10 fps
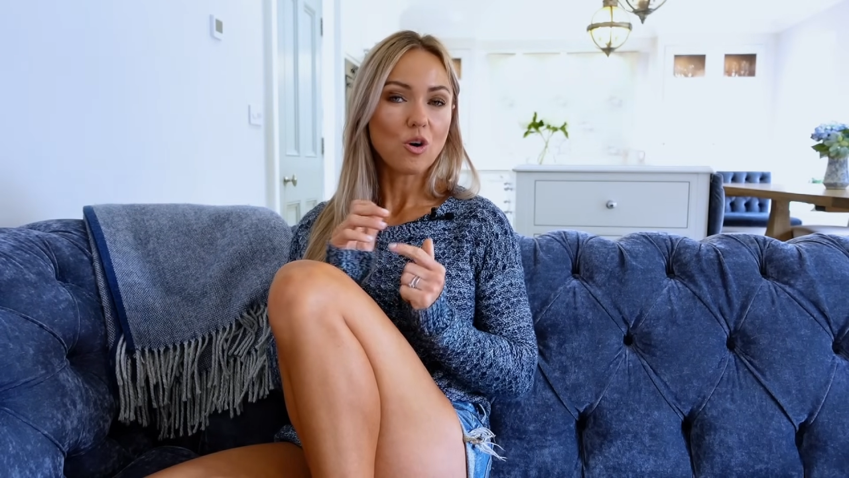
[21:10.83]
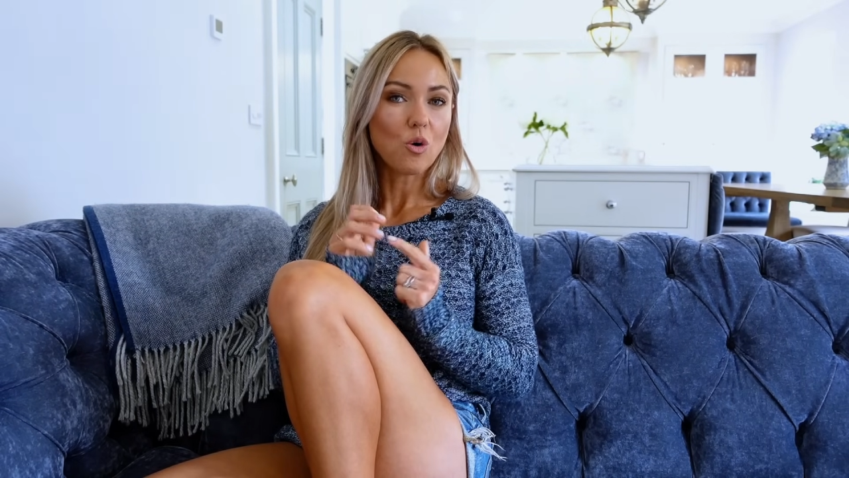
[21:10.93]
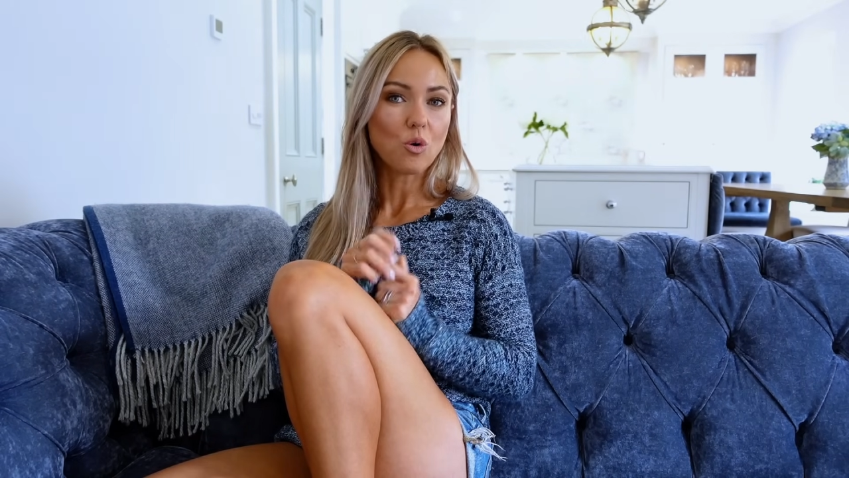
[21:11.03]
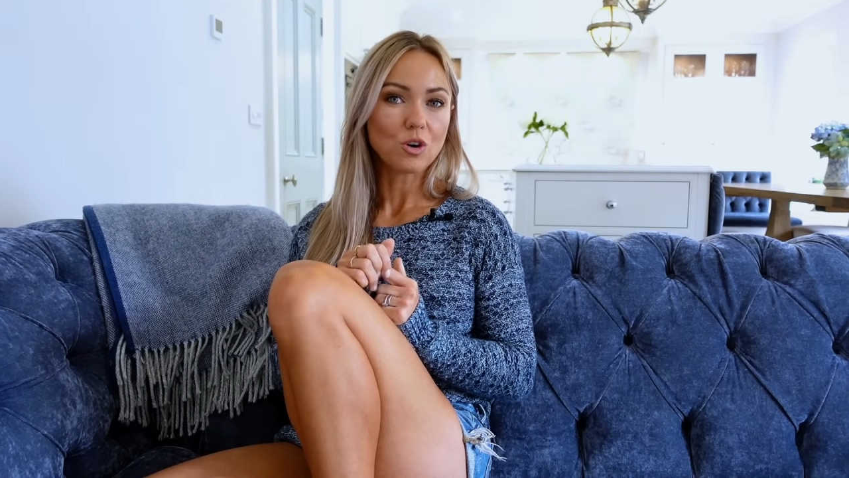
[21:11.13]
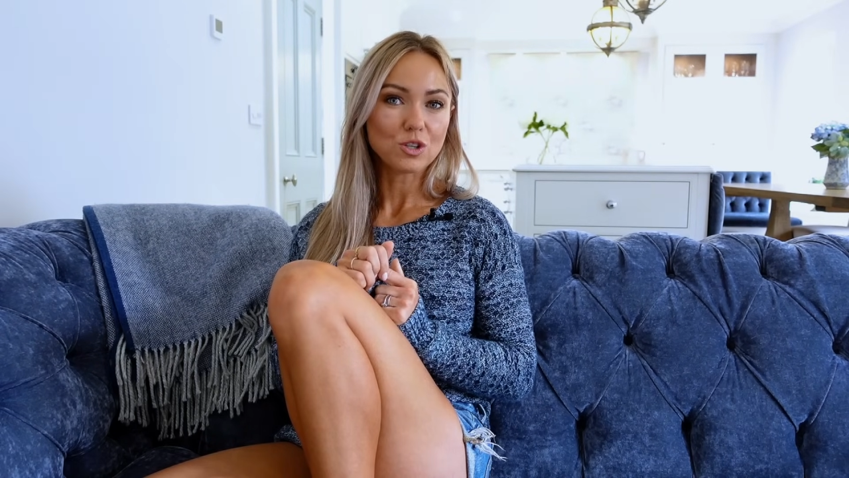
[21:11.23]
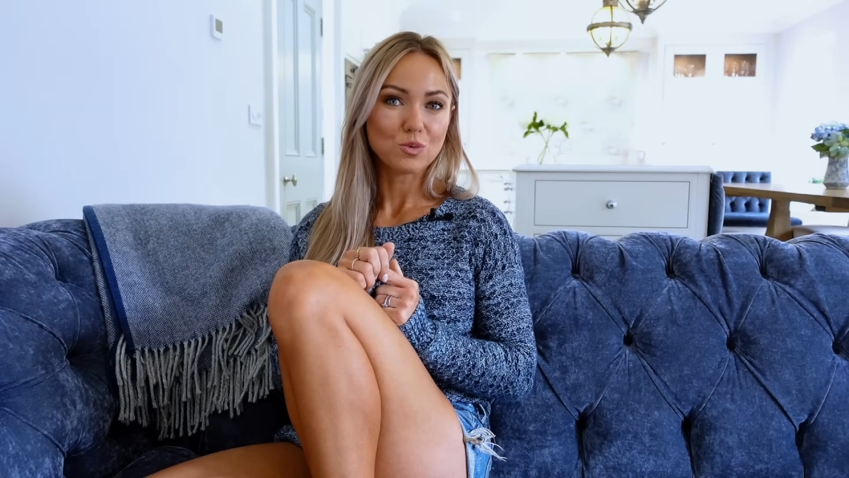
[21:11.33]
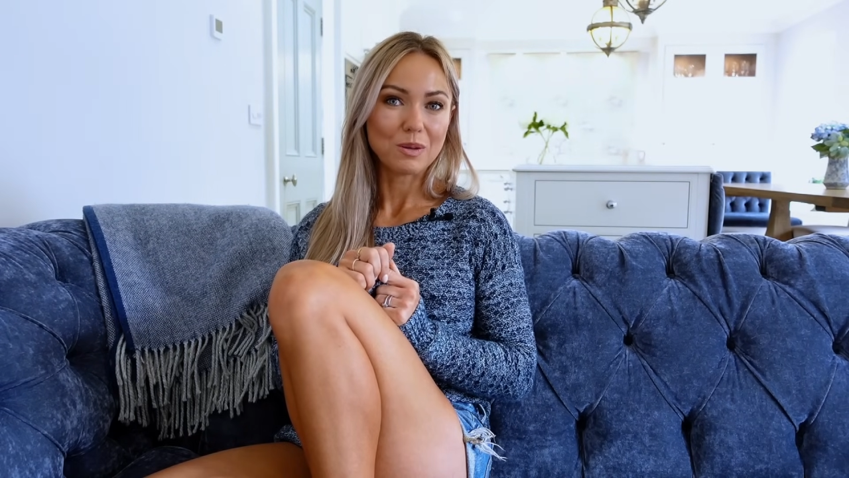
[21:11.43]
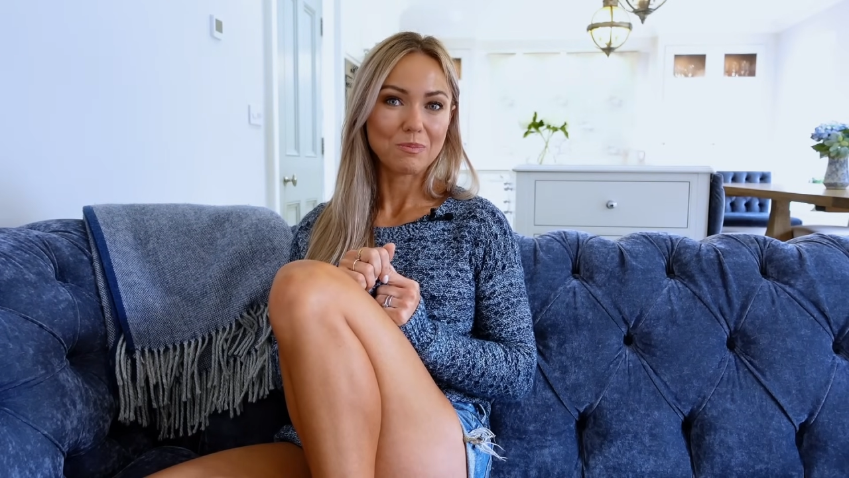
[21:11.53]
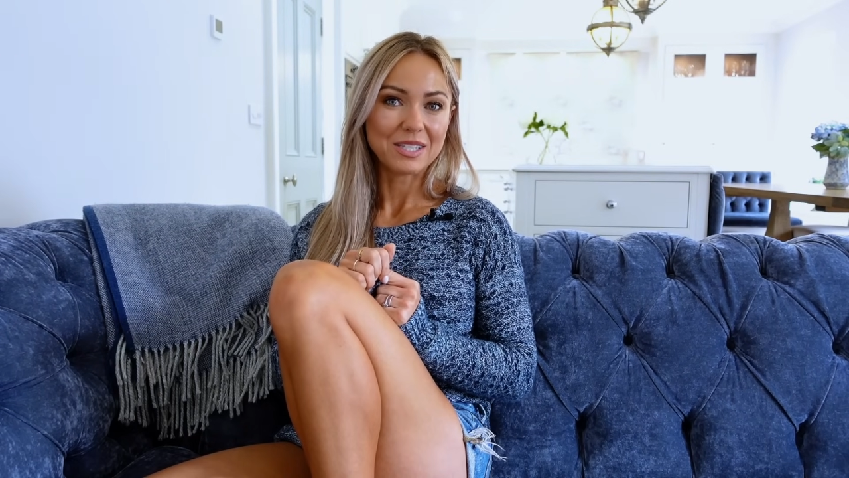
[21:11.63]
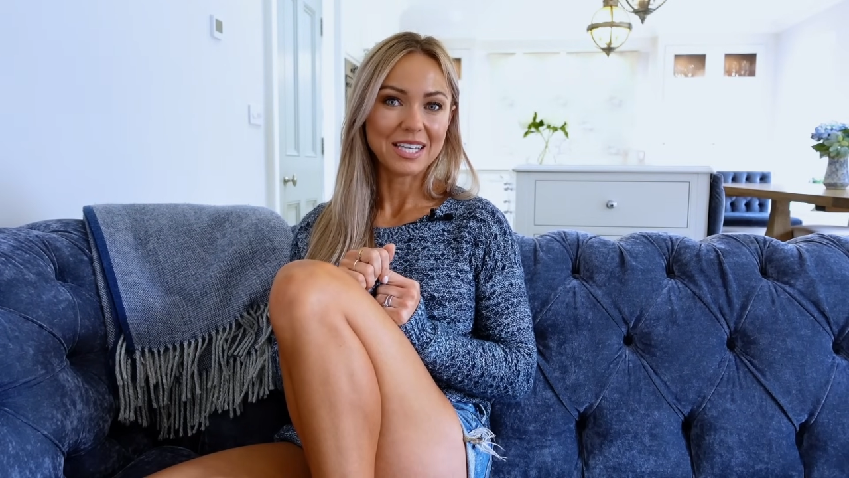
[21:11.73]
or
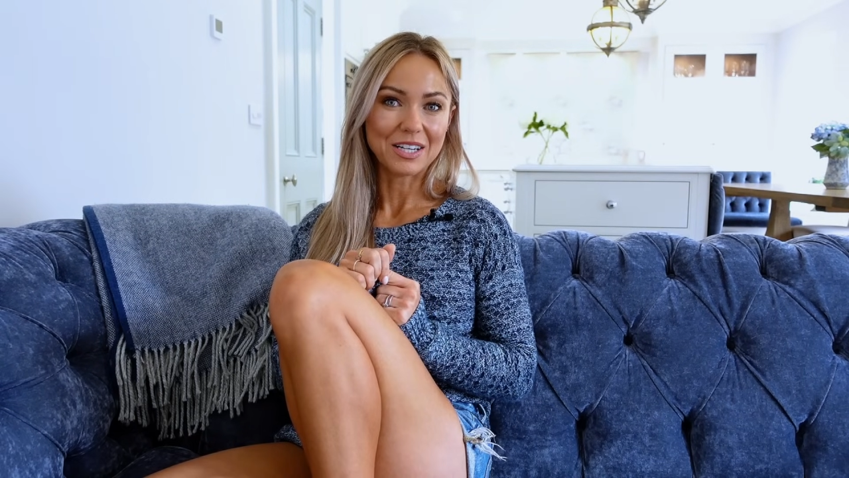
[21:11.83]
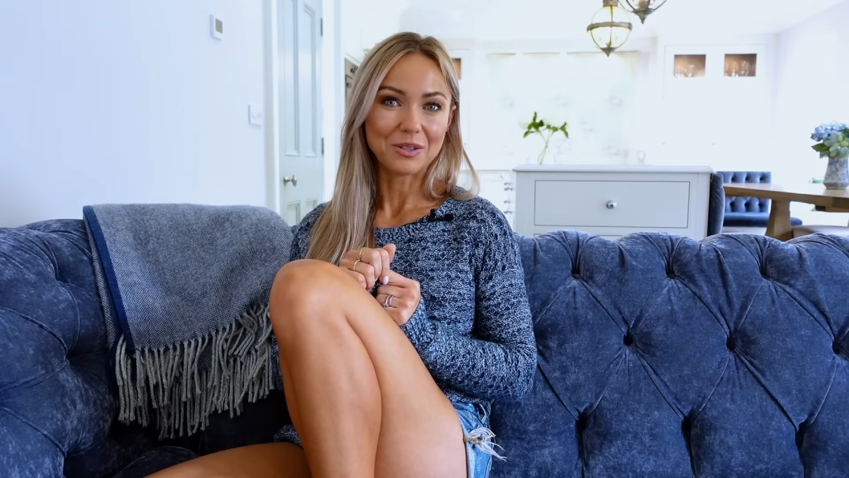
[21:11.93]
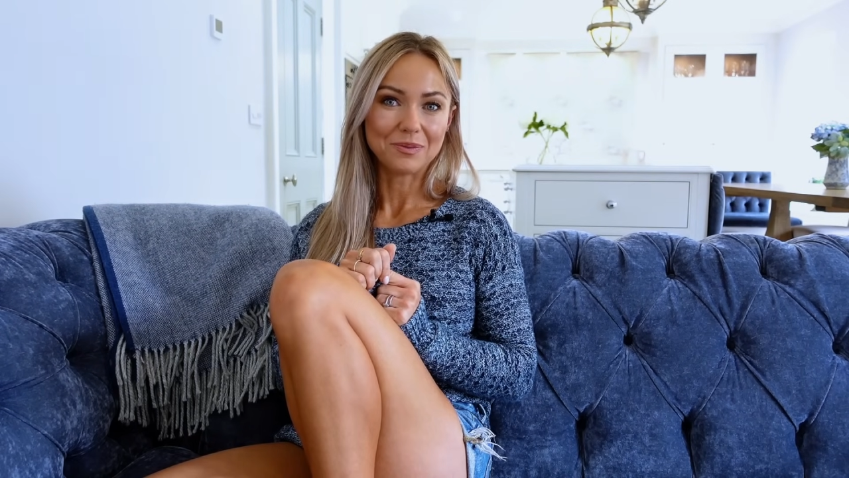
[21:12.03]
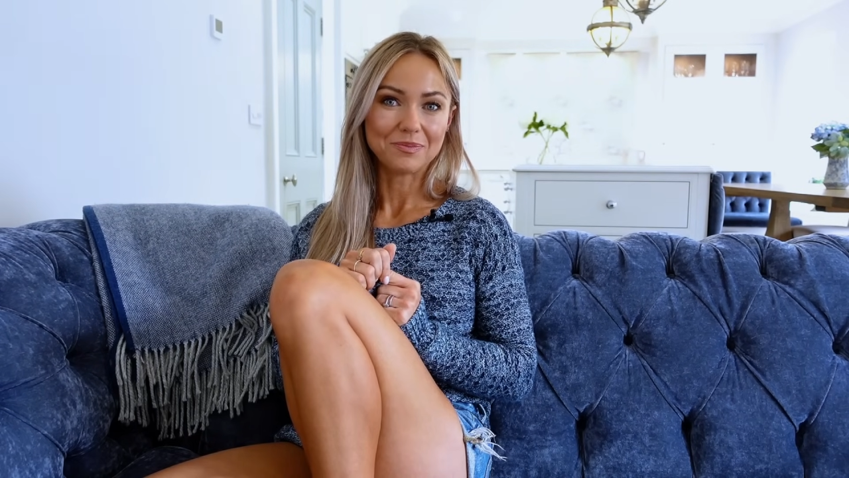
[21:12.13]
sweet potato.